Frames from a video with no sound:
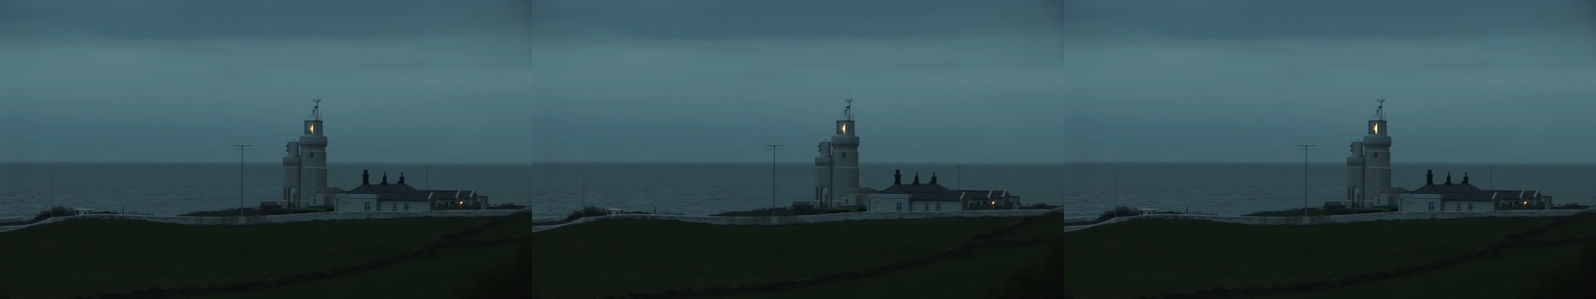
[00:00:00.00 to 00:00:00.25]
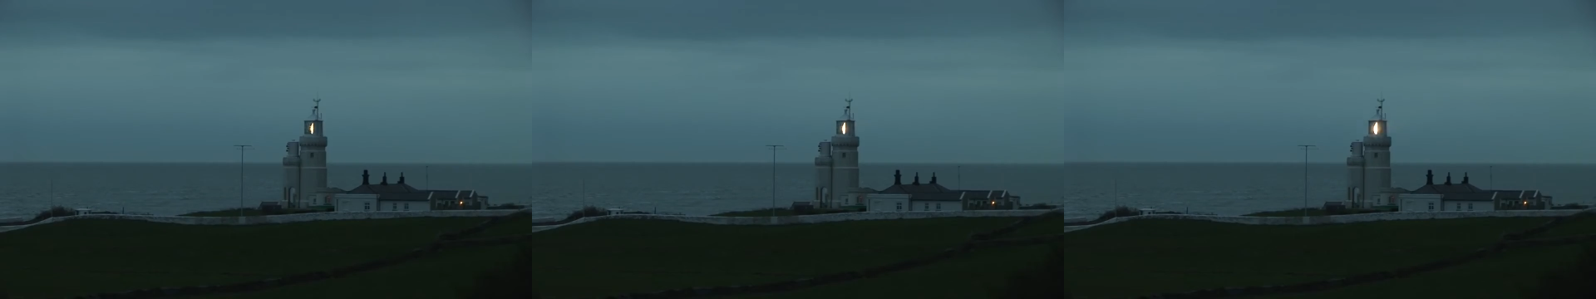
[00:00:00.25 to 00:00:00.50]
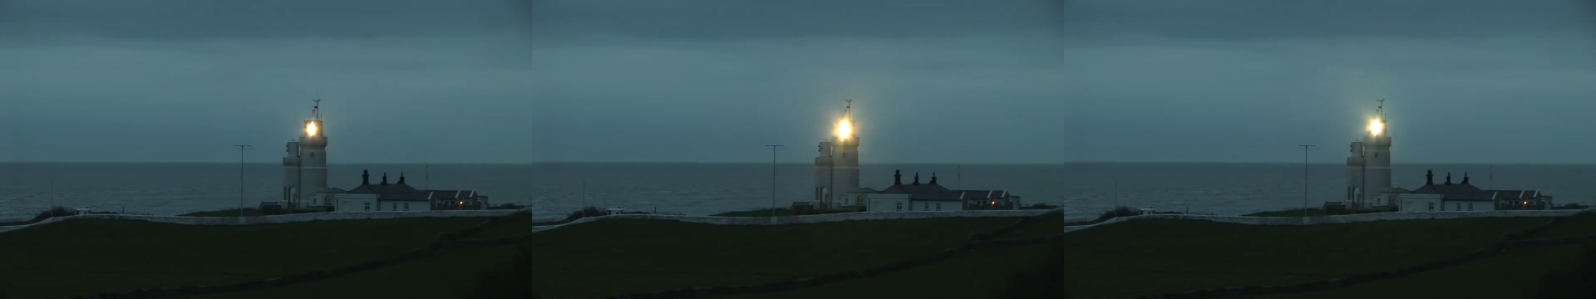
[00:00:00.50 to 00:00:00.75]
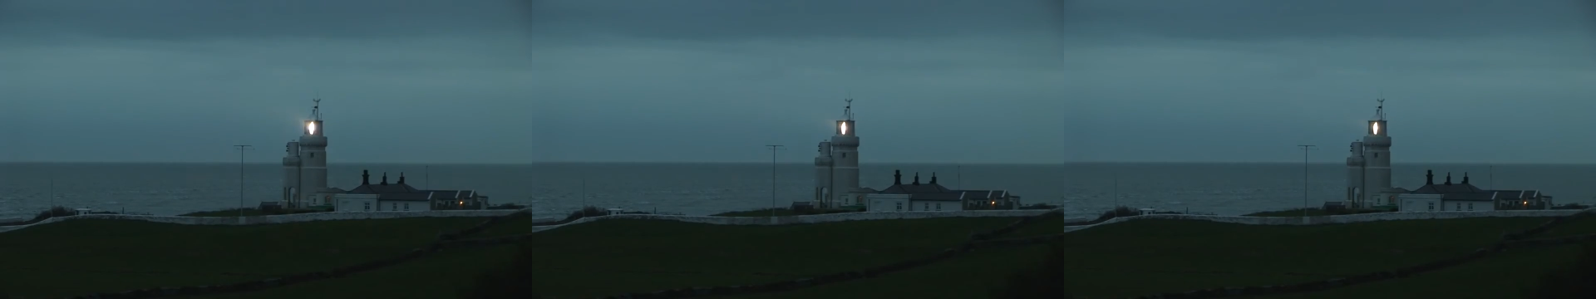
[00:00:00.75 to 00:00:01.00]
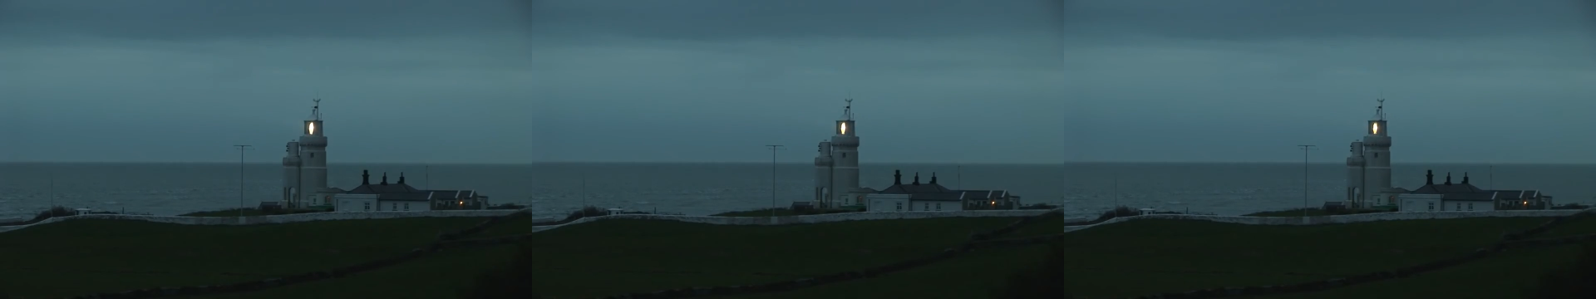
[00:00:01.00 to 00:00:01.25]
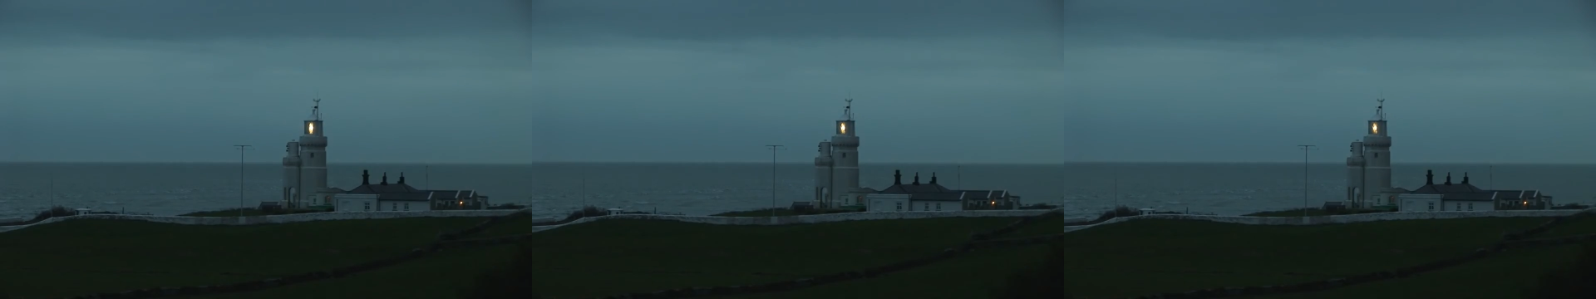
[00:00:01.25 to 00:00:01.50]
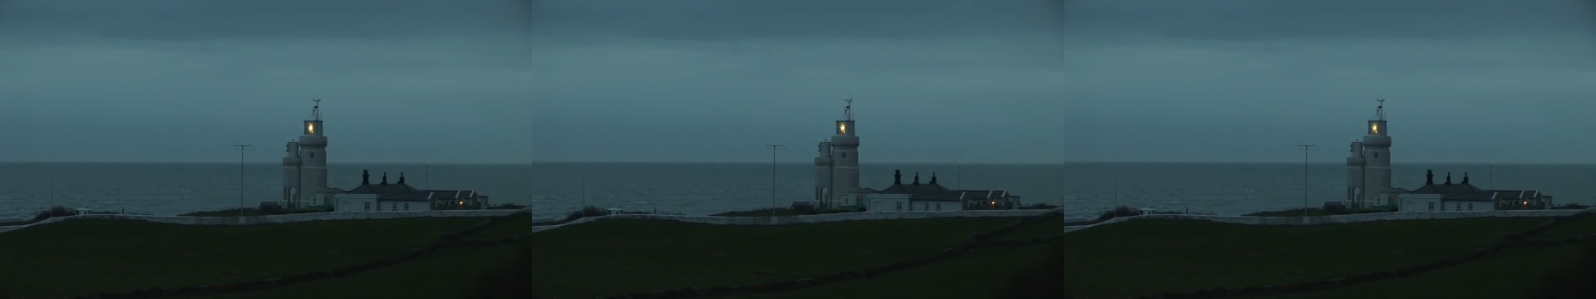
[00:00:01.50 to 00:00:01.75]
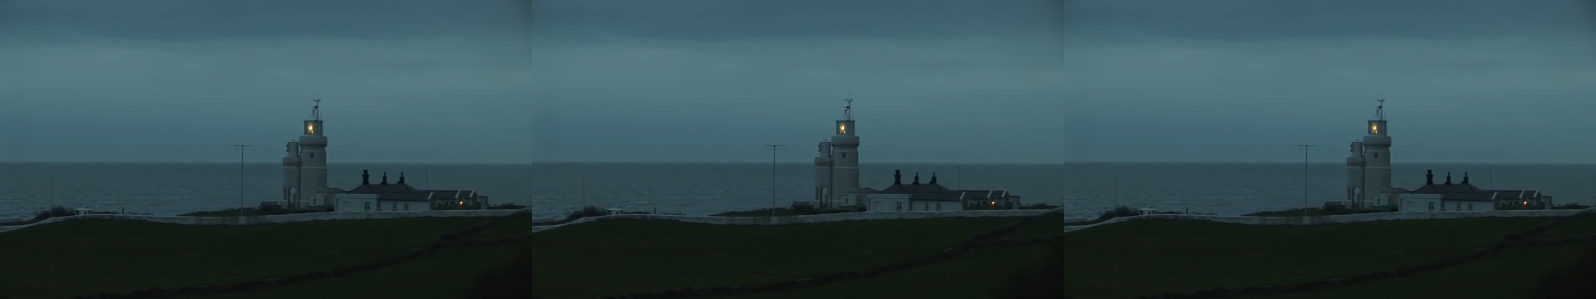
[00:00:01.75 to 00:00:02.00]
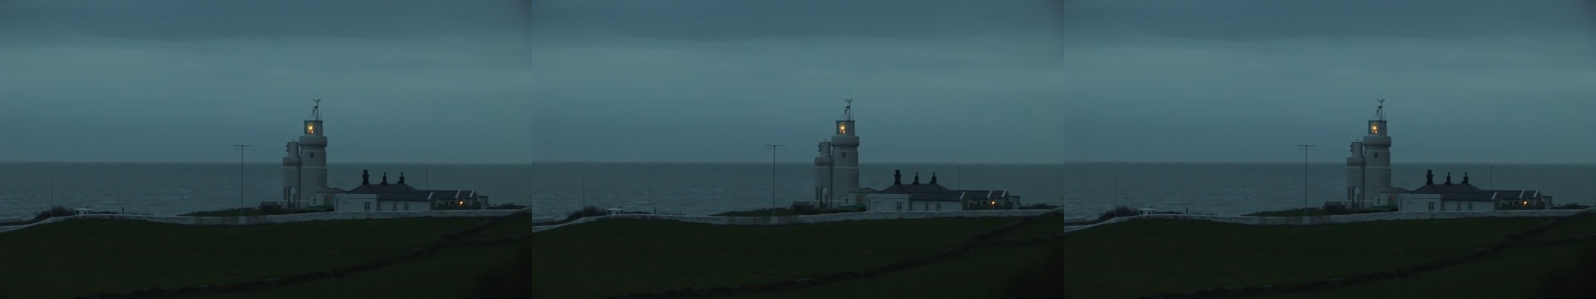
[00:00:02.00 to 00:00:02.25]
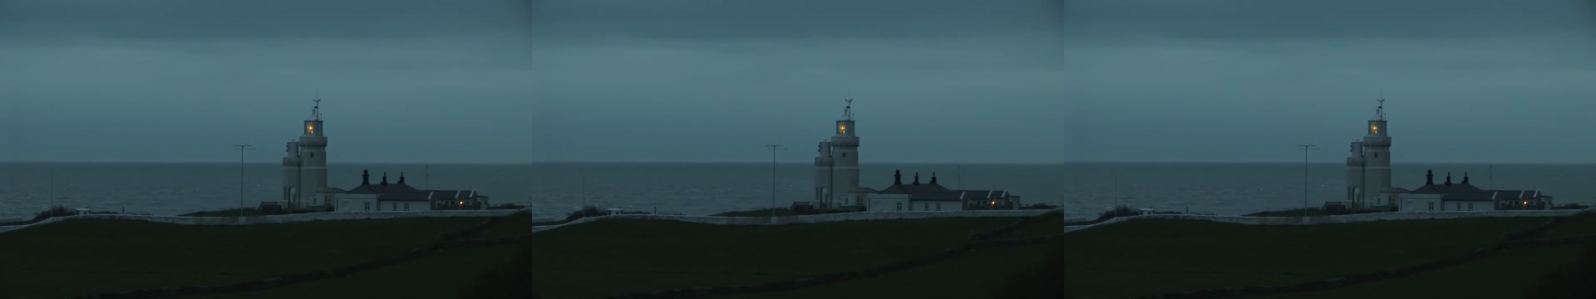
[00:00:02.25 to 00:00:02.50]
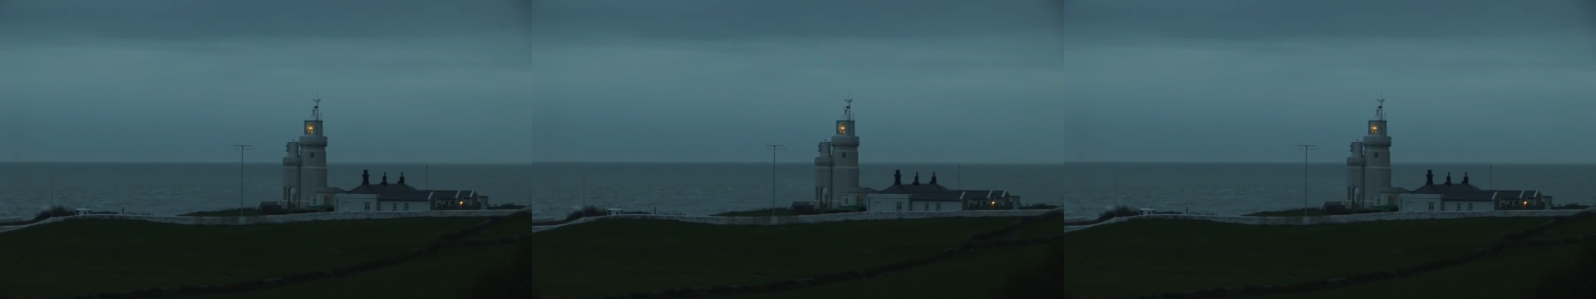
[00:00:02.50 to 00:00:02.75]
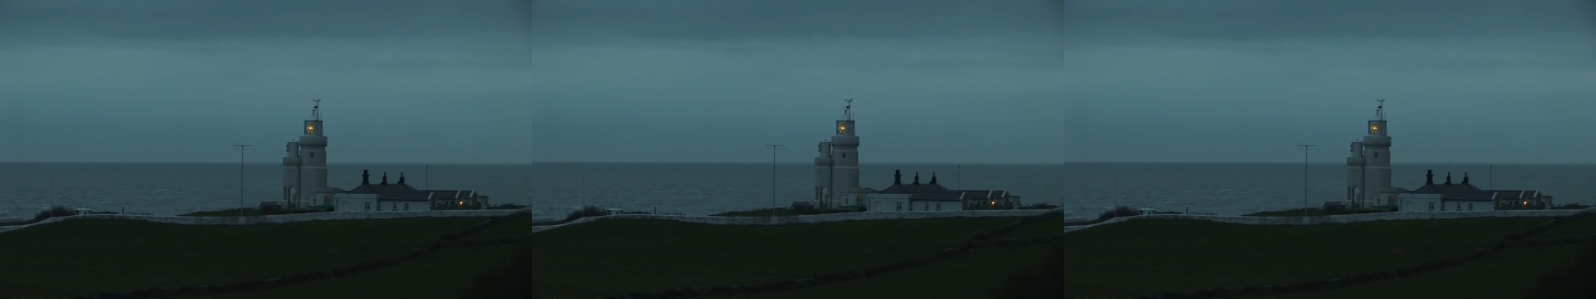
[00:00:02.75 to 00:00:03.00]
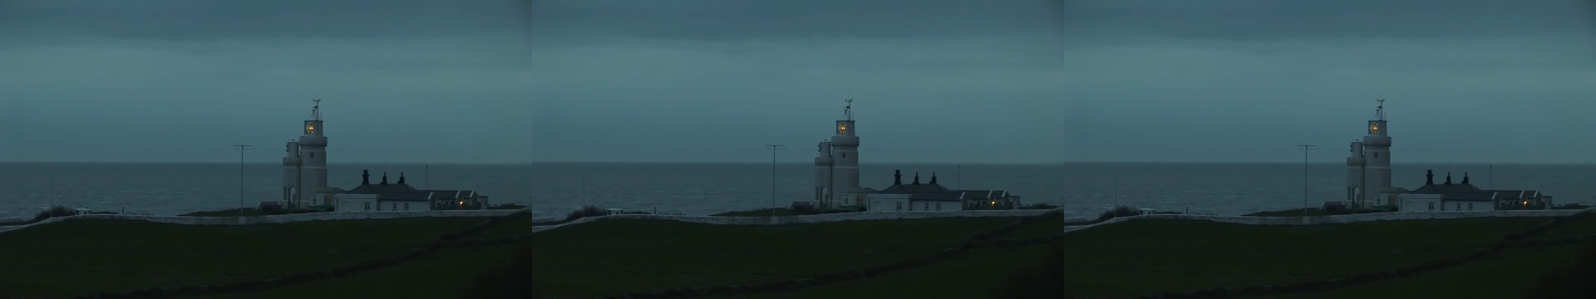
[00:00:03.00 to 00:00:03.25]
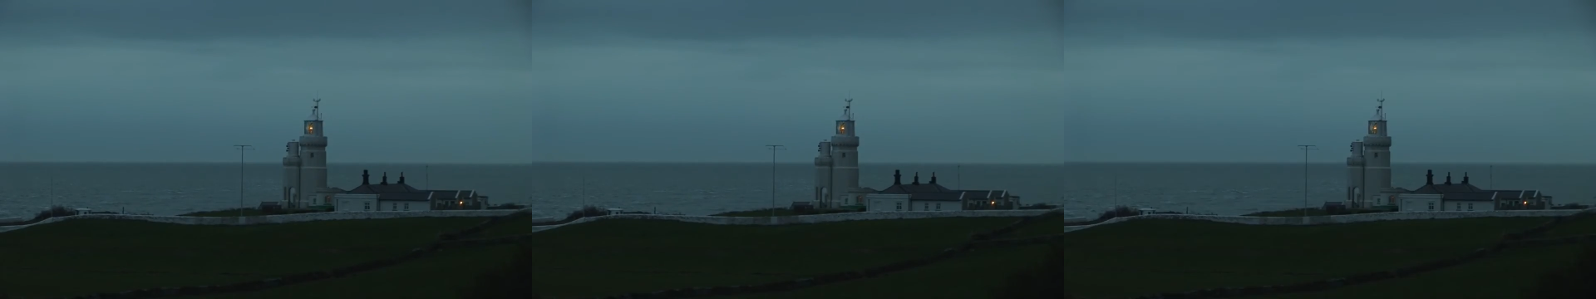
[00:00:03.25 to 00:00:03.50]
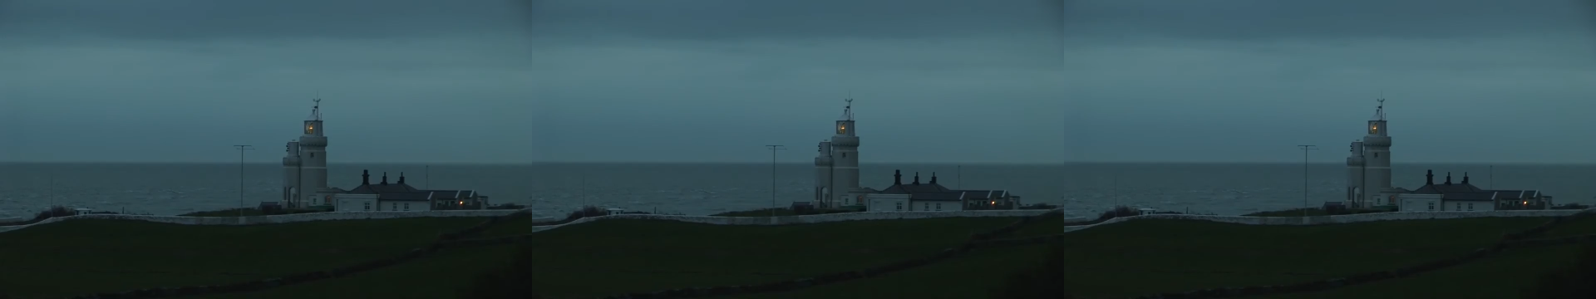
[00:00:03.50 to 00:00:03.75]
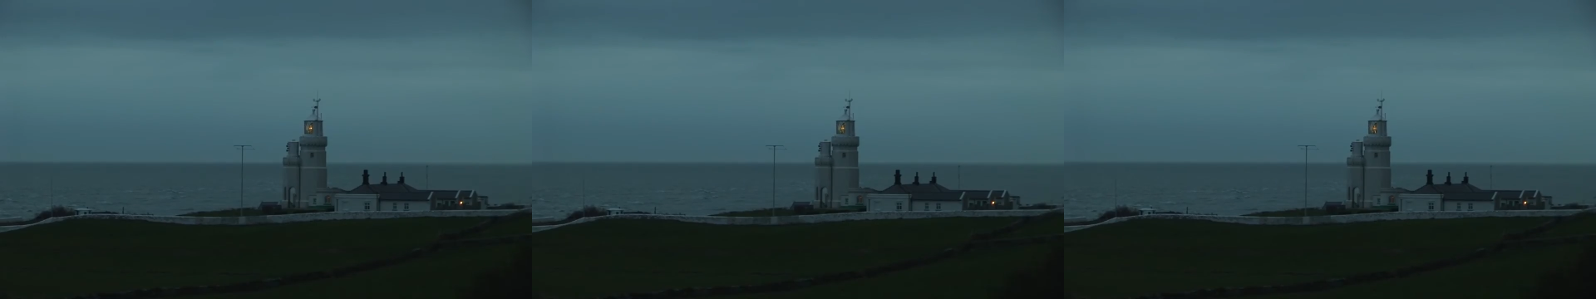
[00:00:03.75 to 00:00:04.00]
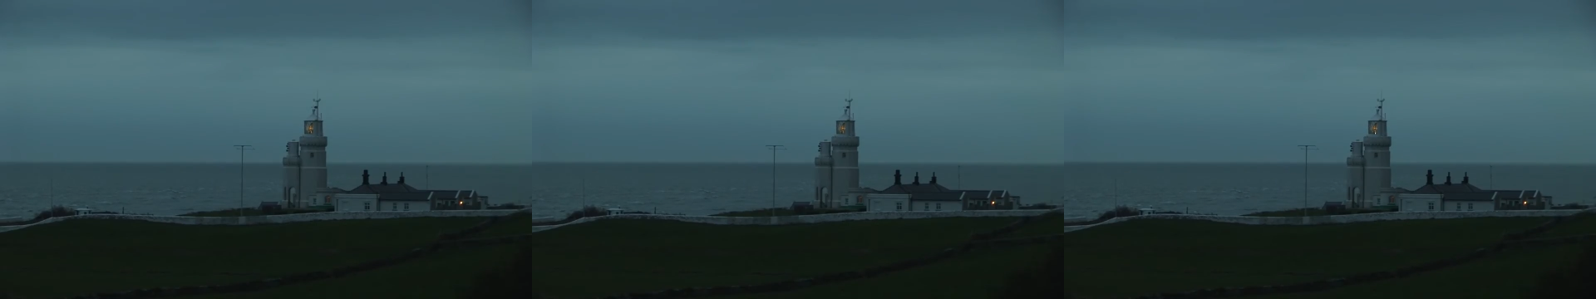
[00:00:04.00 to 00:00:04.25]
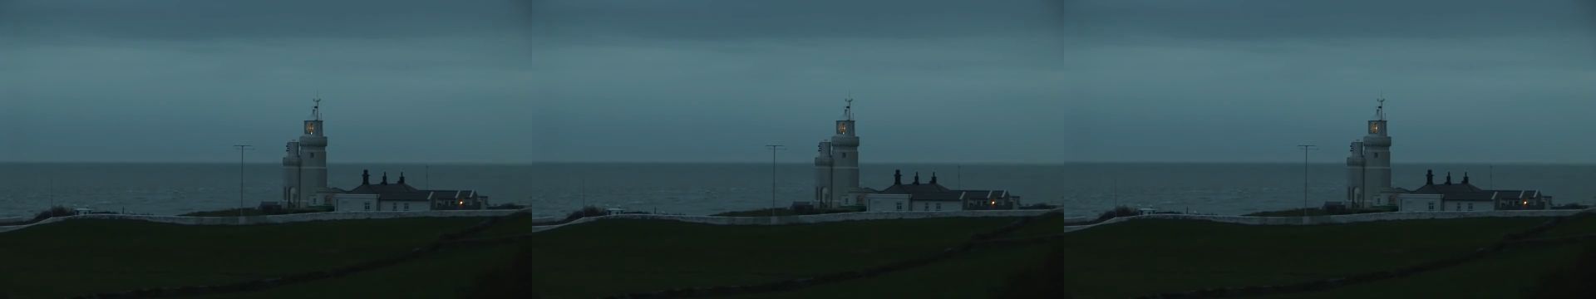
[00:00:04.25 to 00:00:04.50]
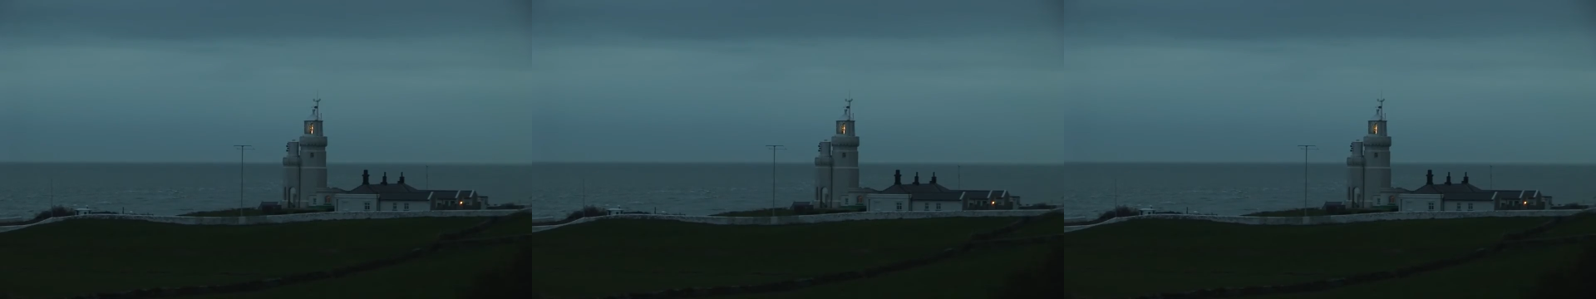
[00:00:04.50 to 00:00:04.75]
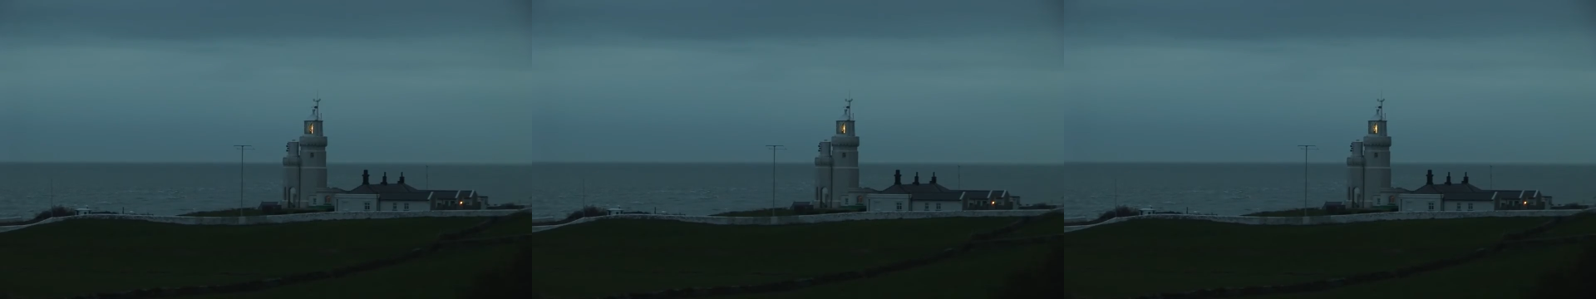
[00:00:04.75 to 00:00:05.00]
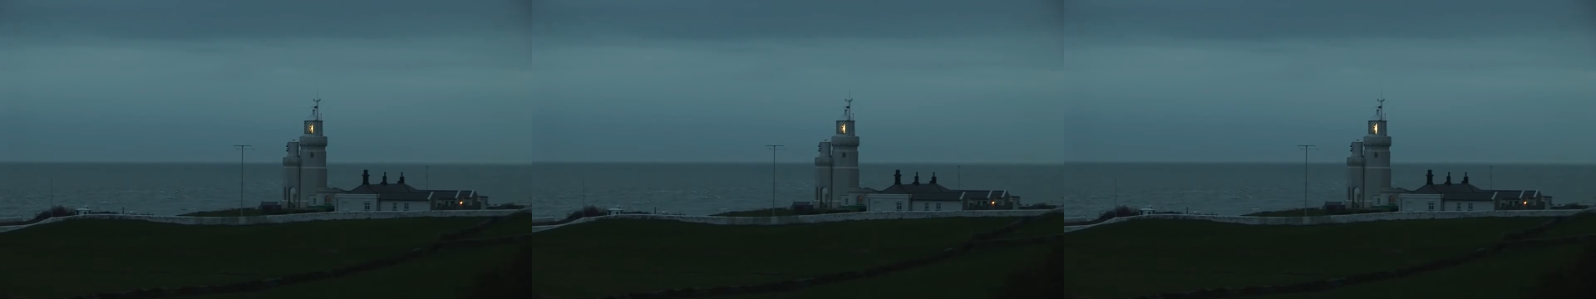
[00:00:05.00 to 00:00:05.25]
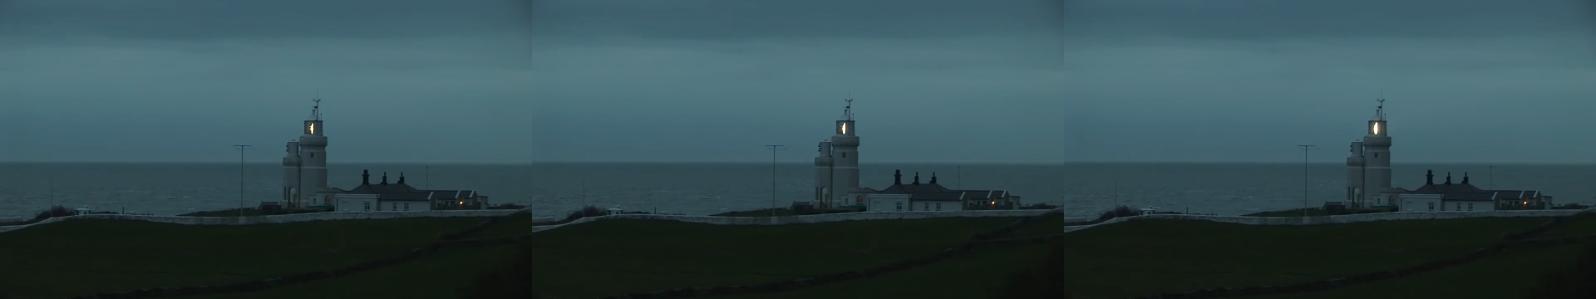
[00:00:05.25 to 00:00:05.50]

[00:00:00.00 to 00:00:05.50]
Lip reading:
(no speaker visible)